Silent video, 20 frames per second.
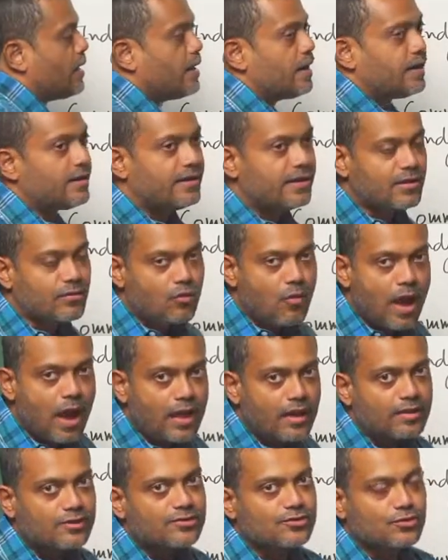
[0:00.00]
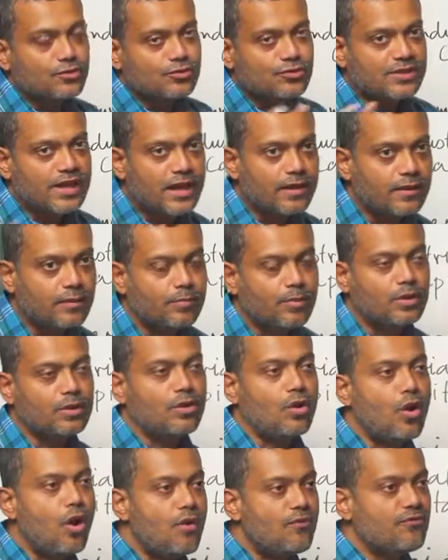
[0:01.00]
requires to set up an
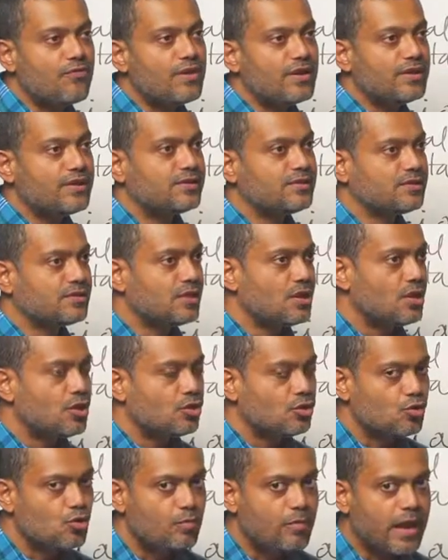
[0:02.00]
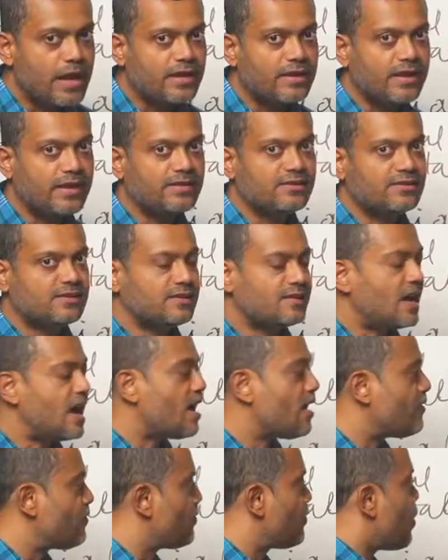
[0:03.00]
office, to maintain
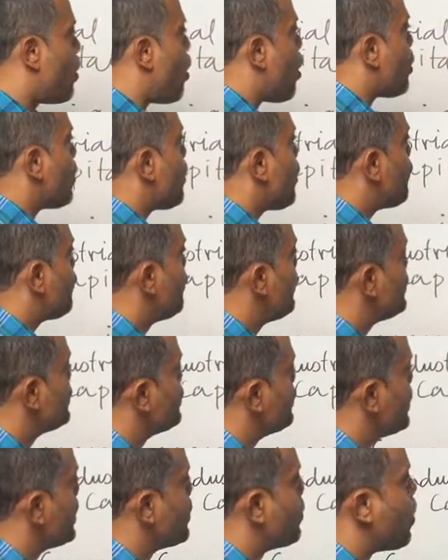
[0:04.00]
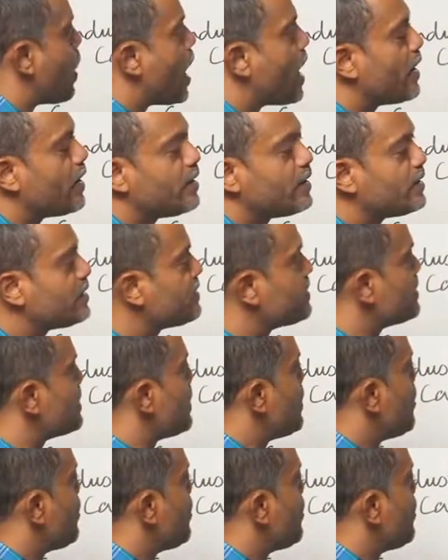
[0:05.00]
staff, all of which requires